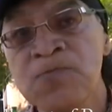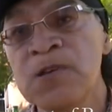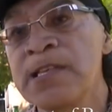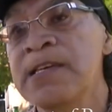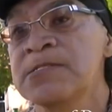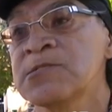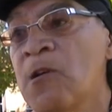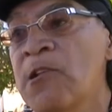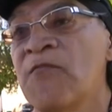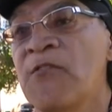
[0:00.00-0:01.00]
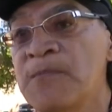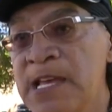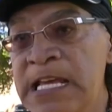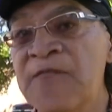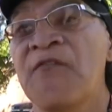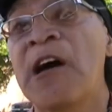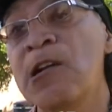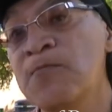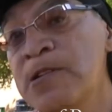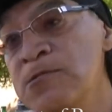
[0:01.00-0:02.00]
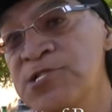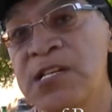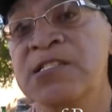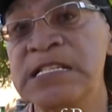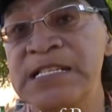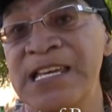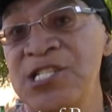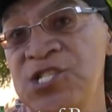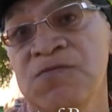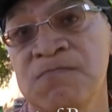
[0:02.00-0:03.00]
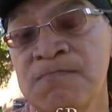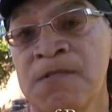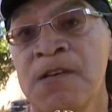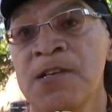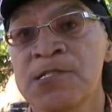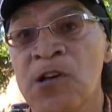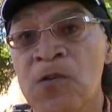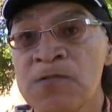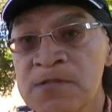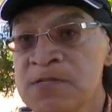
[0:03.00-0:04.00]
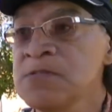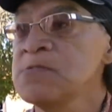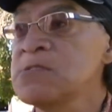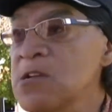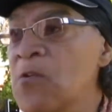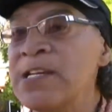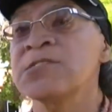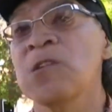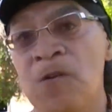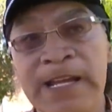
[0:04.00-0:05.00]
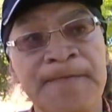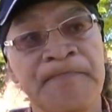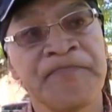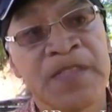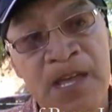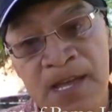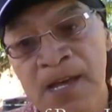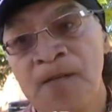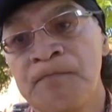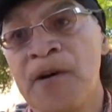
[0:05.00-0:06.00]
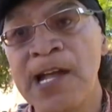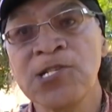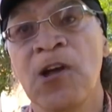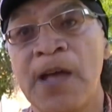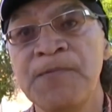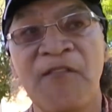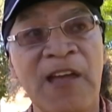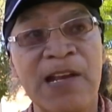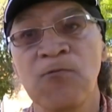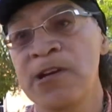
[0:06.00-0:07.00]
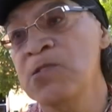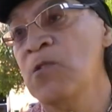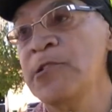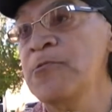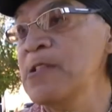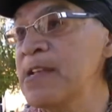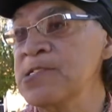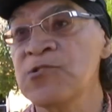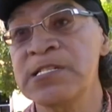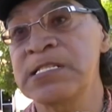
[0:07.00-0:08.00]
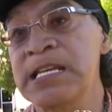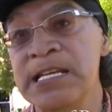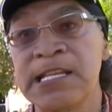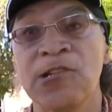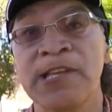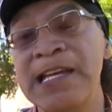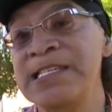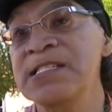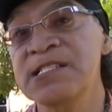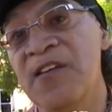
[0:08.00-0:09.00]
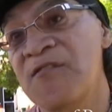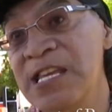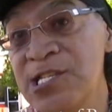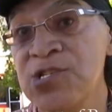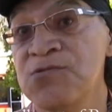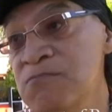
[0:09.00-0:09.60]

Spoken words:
really started from an environmental justice issue. So the quick story, my tribe never had running water and electricity until 1972.